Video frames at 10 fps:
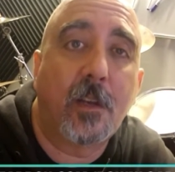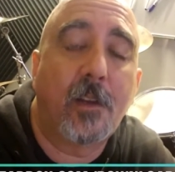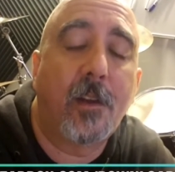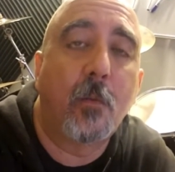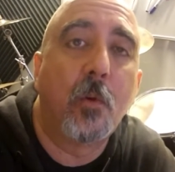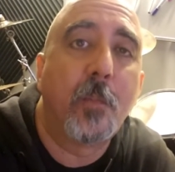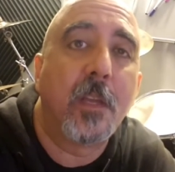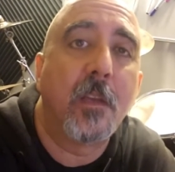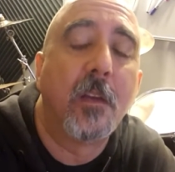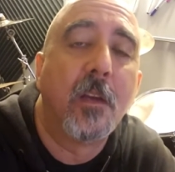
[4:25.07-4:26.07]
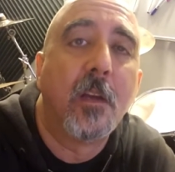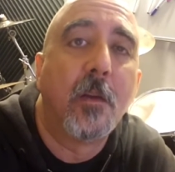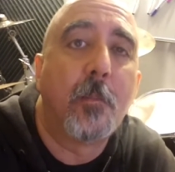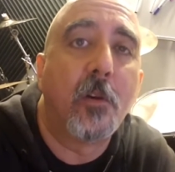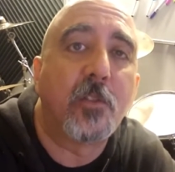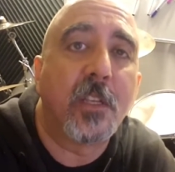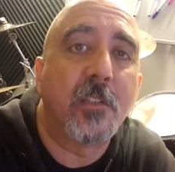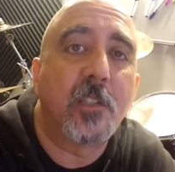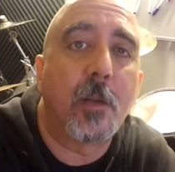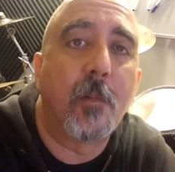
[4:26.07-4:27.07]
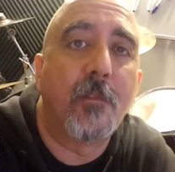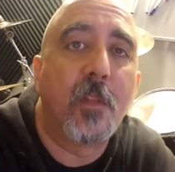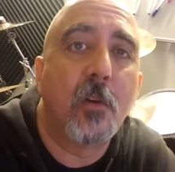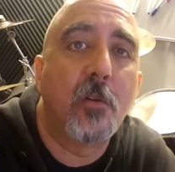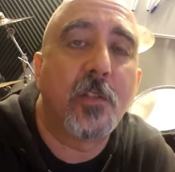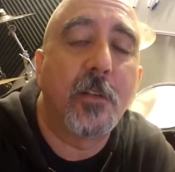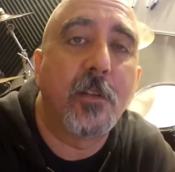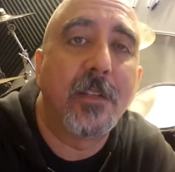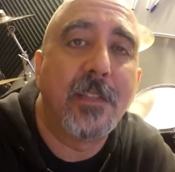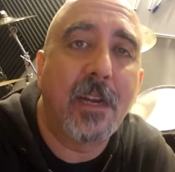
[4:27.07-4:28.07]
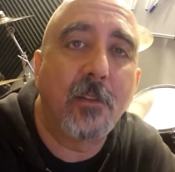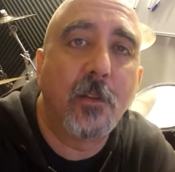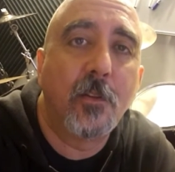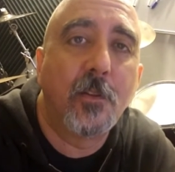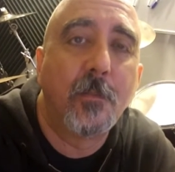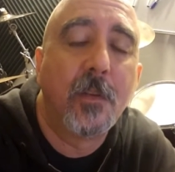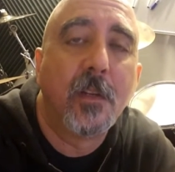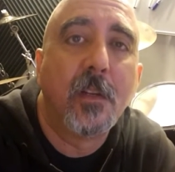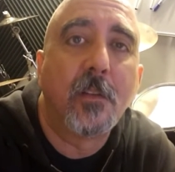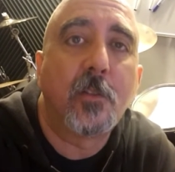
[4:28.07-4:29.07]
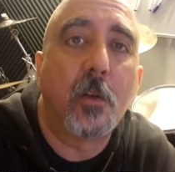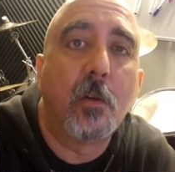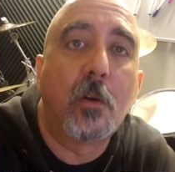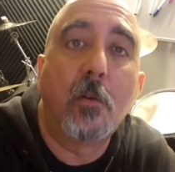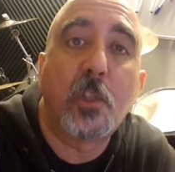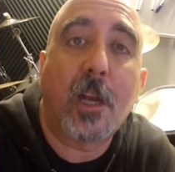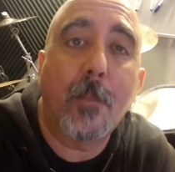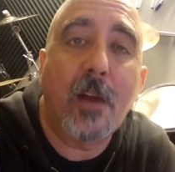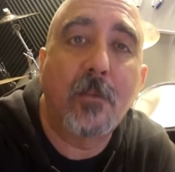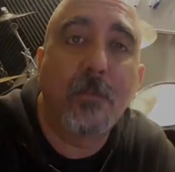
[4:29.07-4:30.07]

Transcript: I will be posting some of those, and you can download them. So go check them out.